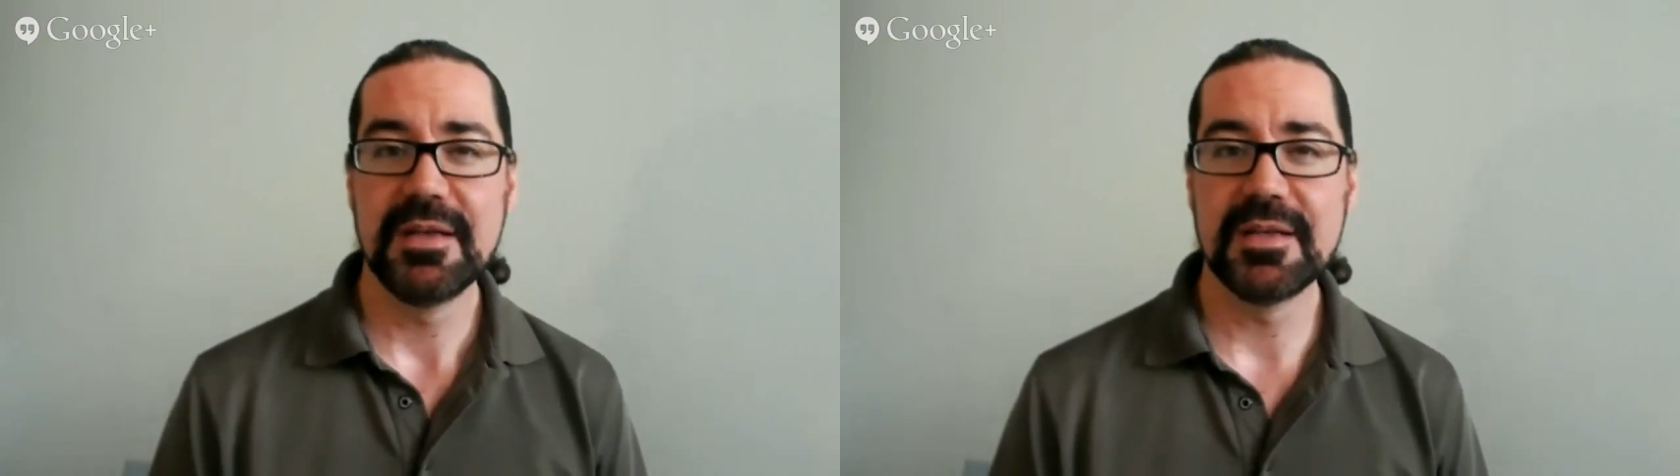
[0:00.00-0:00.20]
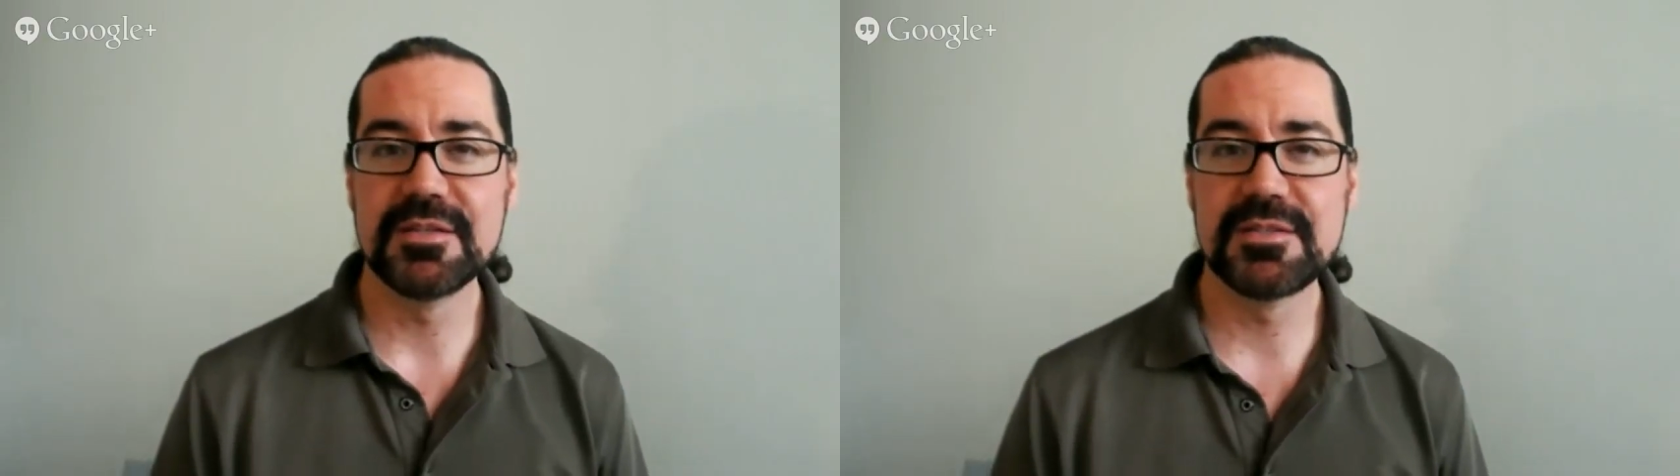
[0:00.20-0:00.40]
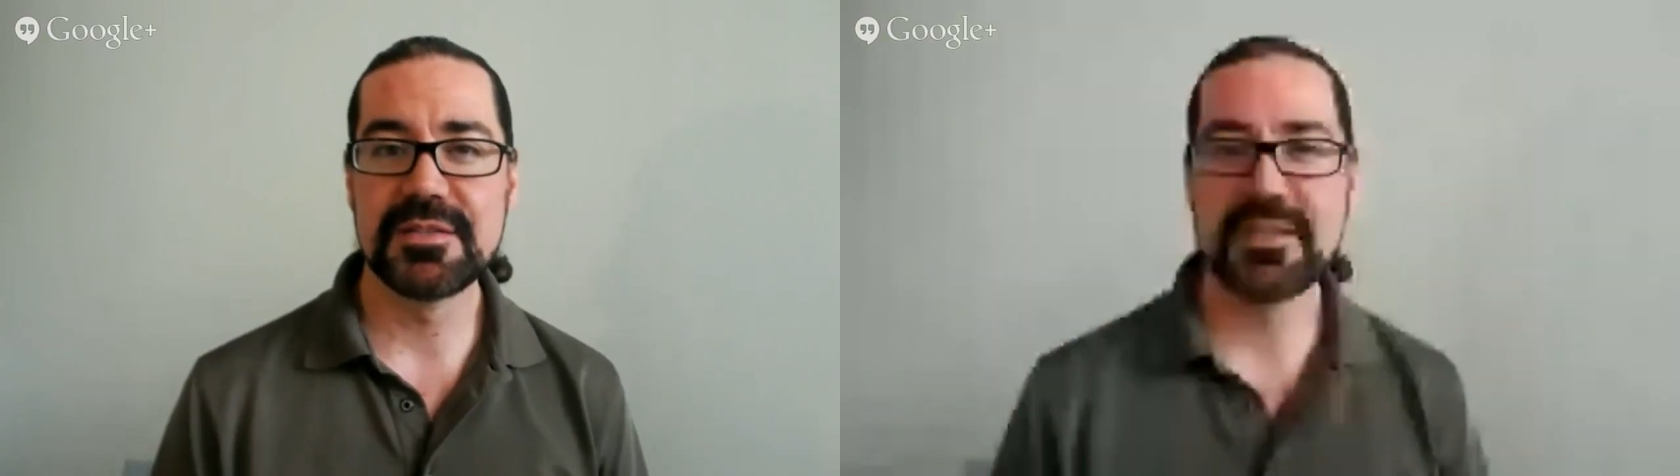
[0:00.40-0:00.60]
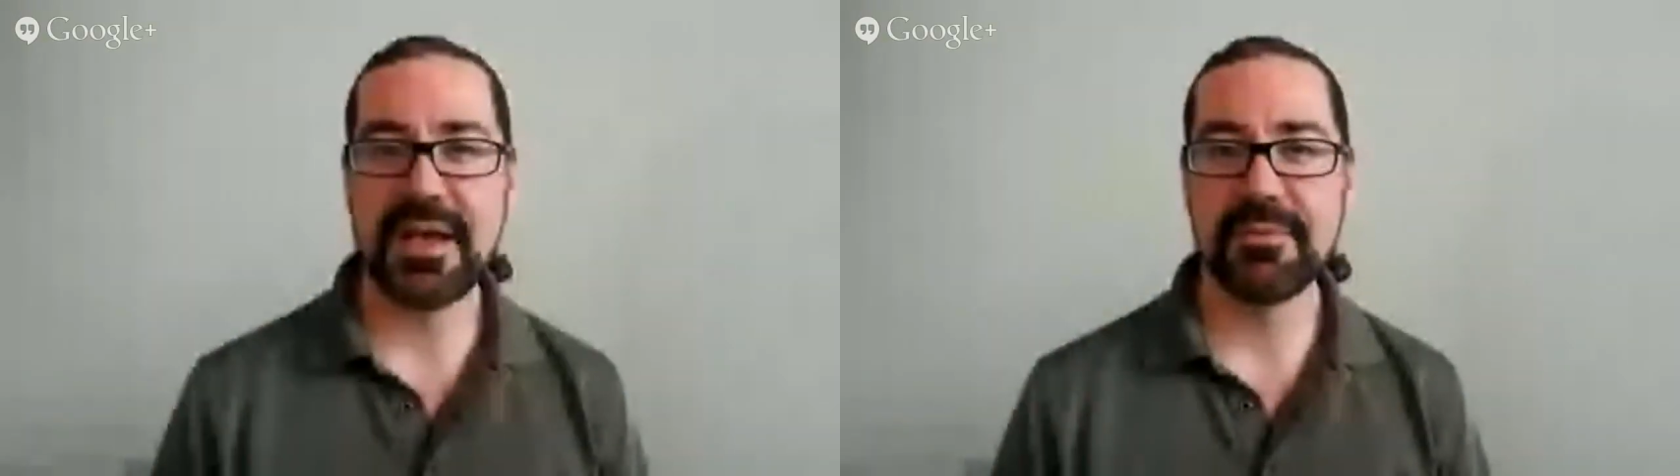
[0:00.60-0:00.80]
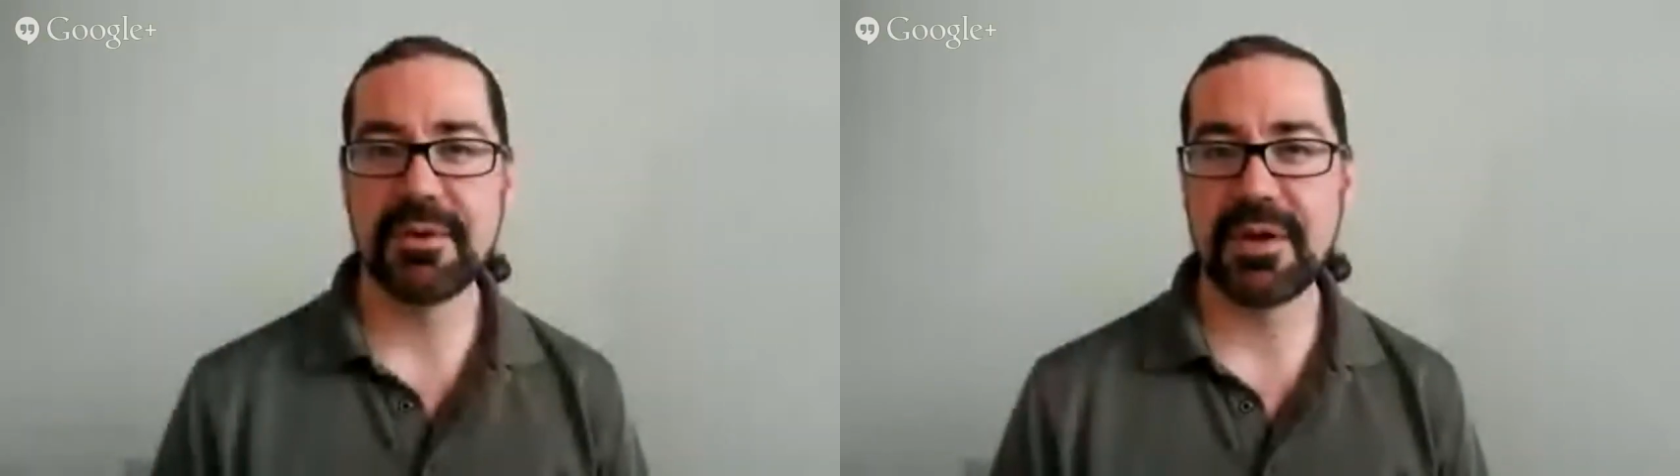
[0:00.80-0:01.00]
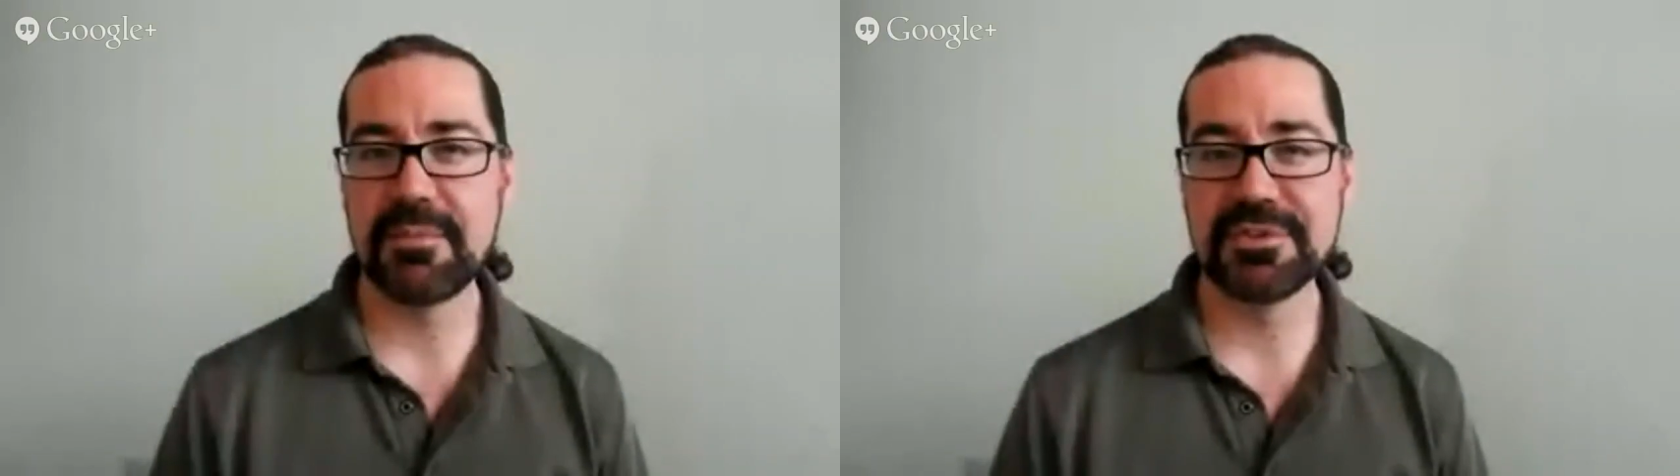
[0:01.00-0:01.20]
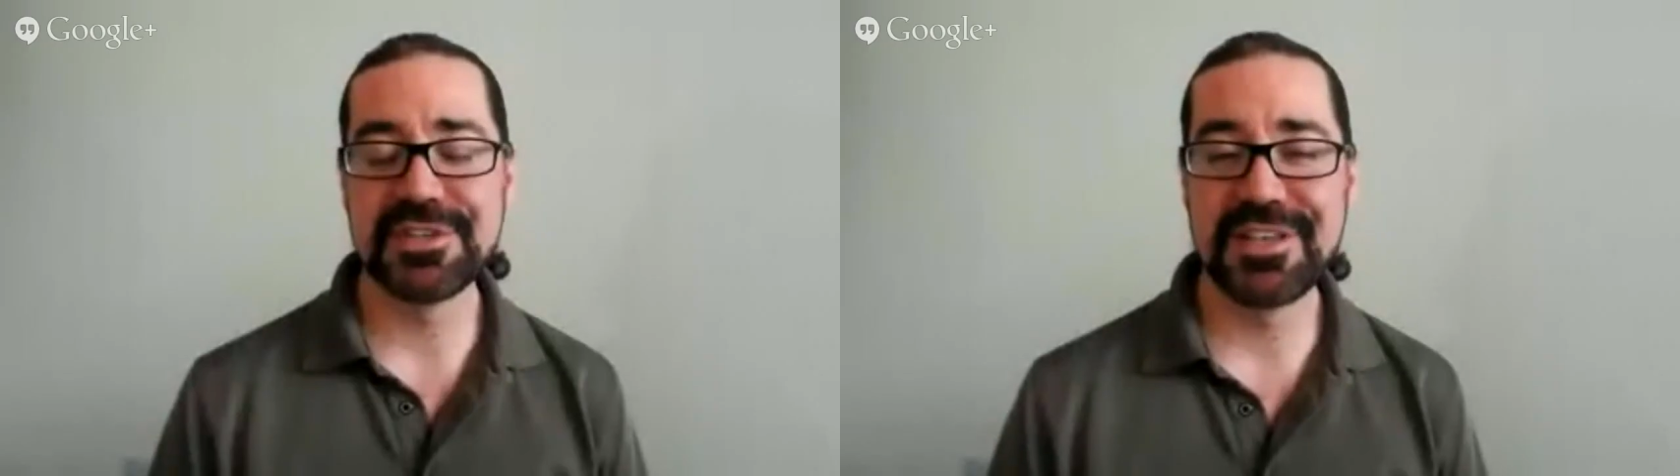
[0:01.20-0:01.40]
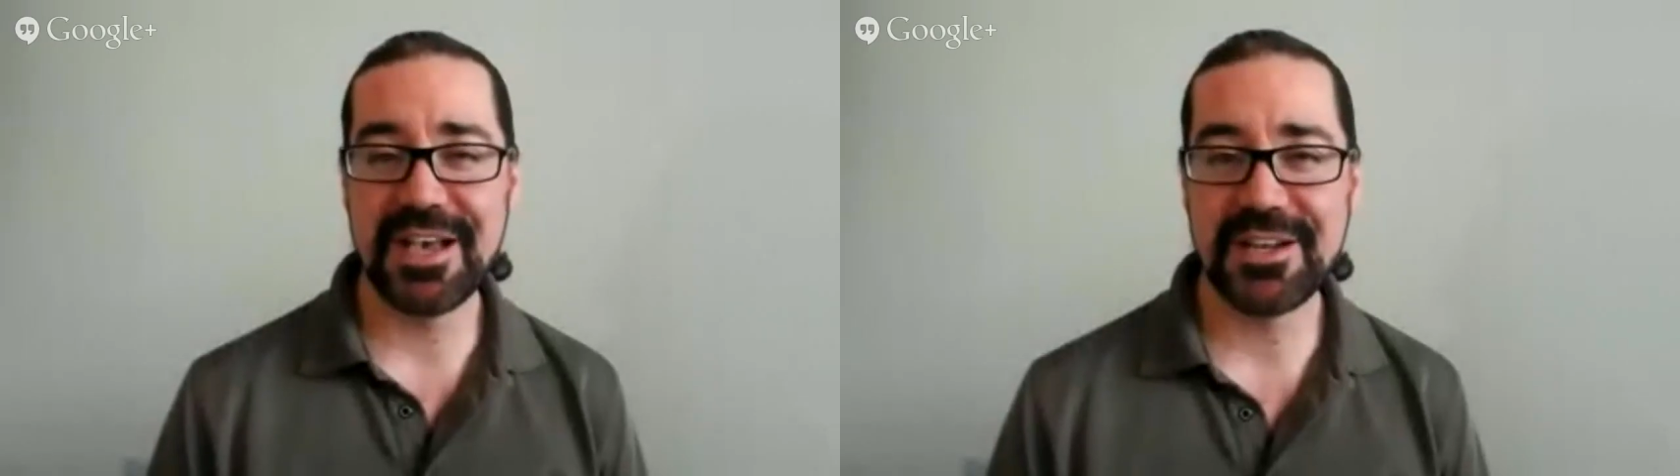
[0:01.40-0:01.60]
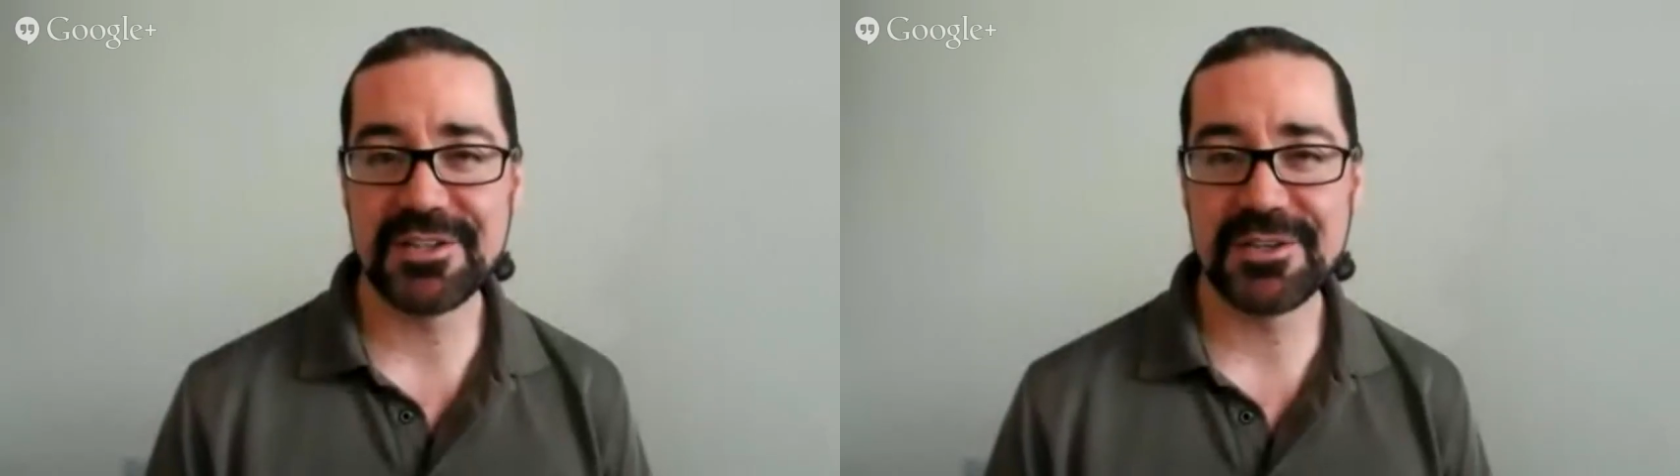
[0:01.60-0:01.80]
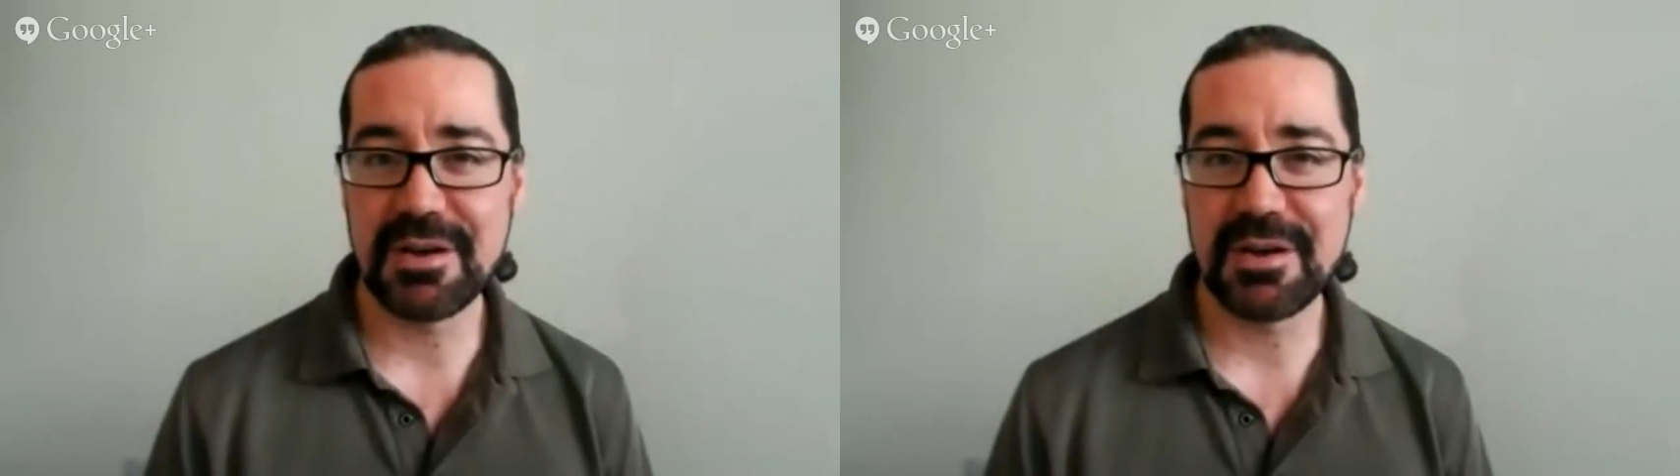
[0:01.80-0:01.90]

is that we were able to get under